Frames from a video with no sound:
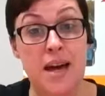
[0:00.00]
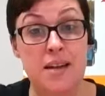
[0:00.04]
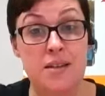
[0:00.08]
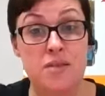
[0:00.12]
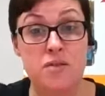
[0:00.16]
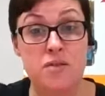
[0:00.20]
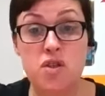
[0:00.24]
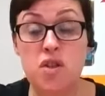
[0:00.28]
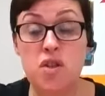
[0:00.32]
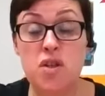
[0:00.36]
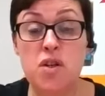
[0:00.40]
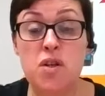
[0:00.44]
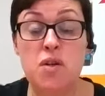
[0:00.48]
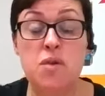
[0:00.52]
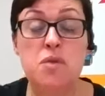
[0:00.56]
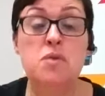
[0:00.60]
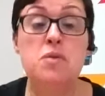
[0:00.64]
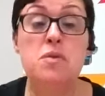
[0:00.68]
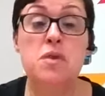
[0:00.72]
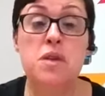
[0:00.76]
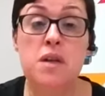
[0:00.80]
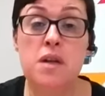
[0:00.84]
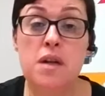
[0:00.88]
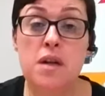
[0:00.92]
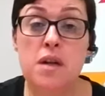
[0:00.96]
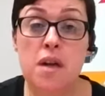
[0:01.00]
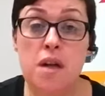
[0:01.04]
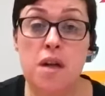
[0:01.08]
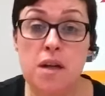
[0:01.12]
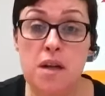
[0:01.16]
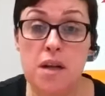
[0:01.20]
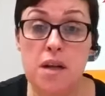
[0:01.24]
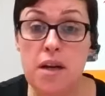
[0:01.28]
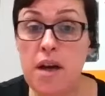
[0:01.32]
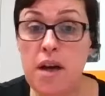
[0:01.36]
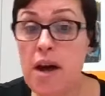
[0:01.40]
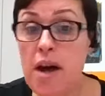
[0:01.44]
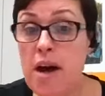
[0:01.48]
that to
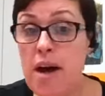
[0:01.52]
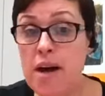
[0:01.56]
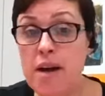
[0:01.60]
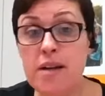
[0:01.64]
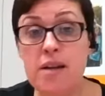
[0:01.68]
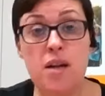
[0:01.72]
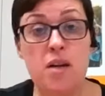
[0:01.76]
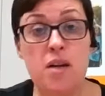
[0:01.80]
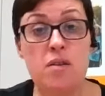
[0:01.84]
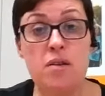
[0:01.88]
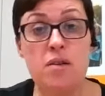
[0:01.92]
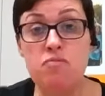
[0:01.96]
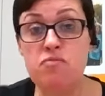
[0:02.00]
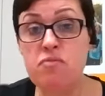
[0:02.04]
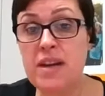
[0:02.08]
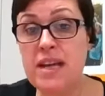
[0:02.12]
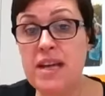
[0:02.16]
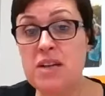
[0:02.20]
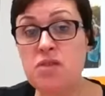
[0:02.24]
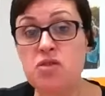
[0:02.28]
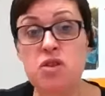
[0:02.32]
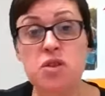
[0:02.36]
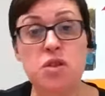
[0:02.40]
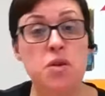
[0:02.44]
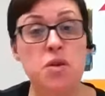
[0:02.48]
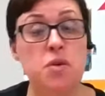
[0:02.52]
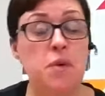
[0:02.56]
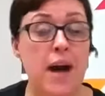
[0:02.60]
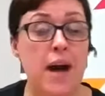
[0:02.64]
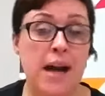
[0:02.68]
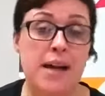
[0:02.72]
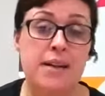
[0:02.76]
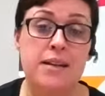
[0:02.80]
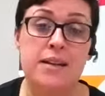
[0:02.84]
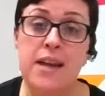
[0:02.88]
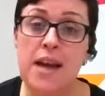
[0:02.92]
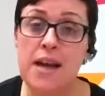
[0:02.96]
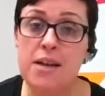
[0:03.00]
regional
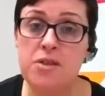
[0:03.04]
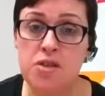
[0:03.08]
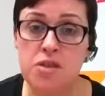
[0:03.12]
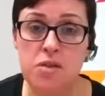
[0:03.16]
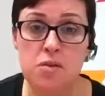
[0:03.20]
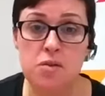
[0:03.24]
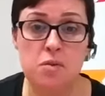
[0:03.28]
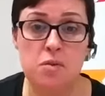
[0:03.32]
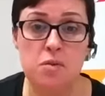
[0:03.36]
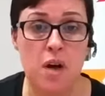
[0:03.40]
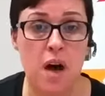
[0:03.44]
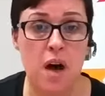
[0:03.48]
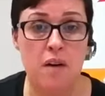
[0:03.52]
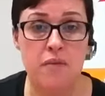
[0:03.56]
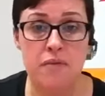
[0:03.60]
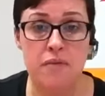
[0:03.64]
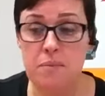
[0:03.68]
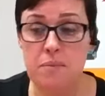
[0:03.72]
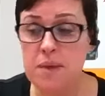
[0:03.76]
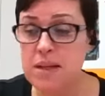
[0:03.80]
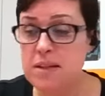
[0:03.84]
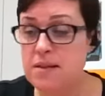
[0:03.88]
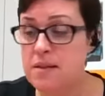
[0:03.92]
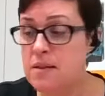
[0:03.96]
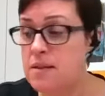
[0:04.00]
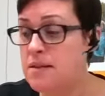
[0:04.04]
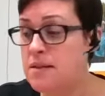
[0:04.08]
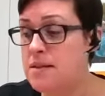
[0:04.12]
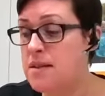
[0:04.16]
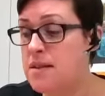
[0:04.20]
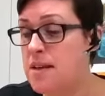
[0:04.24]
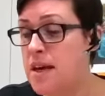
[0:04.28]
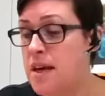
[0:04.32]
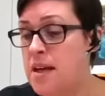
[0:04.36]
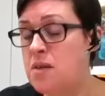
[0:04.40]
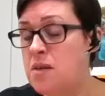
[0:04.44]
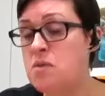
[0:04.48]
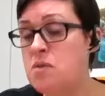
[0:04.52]
and national governments
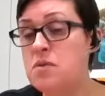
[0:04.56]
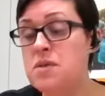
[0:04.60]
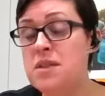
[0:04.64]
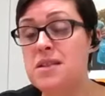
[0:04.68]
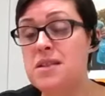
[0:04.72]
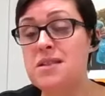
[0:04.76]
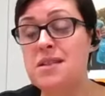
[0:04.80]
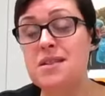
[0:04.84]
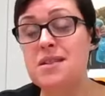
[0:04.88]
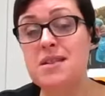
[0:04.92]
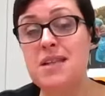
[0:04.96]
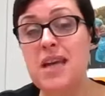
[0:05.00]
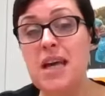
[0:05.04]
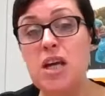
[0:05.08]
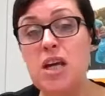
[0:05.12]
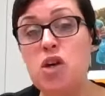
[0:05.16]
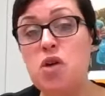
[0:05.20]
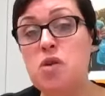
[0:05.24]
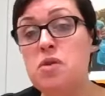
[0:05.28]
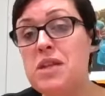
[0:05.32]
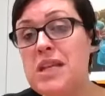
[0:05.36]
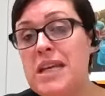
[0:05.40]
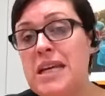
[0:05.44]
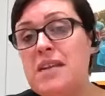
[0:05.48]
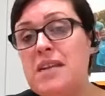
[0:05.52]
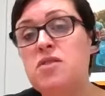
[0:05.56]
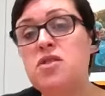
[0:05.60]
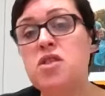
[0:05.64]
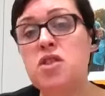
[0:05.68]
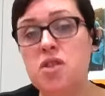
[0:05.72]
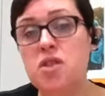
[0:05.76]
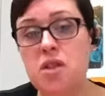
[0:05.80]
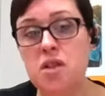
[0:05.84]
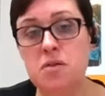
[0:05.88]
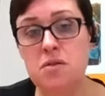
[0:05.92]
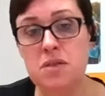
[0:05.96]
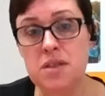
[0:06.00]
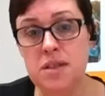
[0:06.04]
in order to say you need to
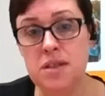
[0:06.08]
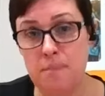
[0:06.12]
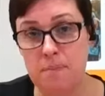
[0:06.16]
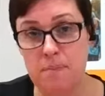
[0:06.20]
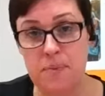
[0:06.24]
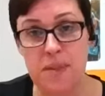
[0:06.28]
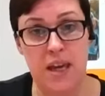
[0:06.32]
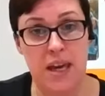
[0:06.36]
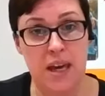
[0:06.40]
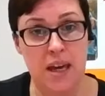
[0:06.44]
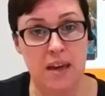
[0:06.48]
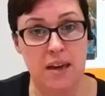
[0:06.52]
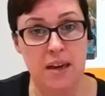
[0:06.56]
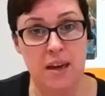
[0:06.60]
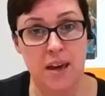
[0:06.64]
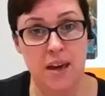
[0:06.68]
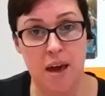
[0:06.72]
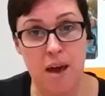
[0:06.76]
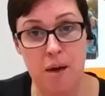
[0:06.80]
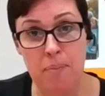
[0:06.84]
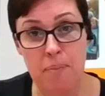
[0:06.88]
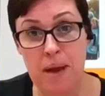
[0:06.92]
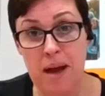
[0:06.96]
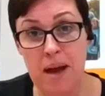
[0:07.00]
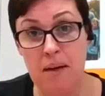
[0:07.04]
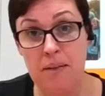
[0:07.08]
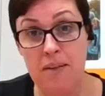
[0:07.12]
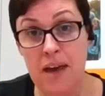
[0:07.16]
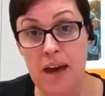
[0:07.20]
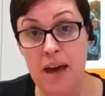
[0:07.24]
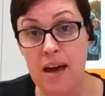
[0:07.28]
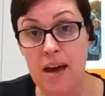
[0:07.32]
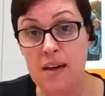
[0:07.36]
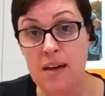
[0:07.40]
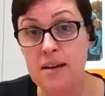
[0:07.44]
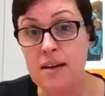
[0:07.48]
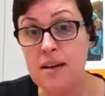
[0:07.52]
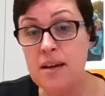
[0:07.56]
do something about
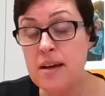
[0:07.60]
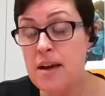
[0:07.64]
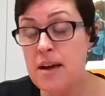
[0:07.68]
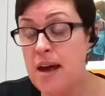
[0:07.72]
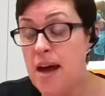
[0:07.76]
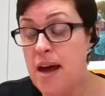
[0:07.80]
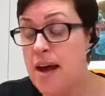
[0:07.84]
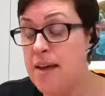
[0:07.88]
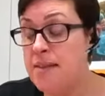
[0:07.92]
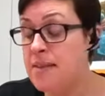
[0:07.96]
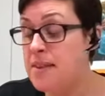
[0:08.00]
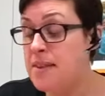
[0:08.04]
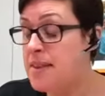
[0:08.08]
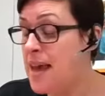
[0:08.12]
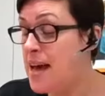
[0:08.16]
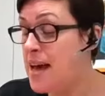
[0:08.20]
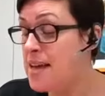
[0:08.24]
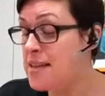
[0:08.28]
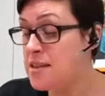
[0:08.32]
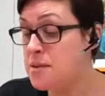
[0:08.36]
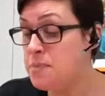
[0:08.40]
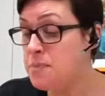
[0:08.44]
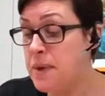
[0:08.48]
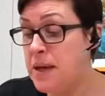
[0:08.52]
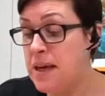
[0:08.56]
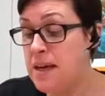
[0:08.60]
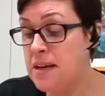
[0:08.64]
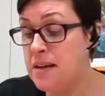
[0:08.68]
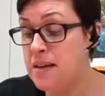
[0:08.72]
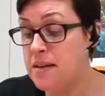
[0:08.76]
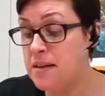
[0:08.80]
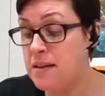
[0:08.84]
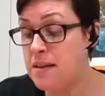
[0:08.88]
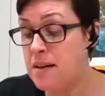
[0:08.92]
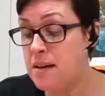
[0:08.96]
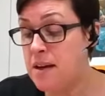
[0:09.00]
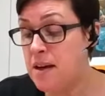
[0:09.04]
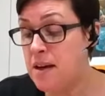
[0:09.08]
that. And that's
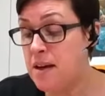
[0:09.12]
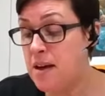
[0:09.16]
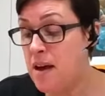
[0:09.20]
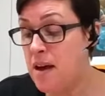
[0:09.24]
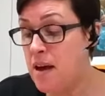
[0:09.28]
been,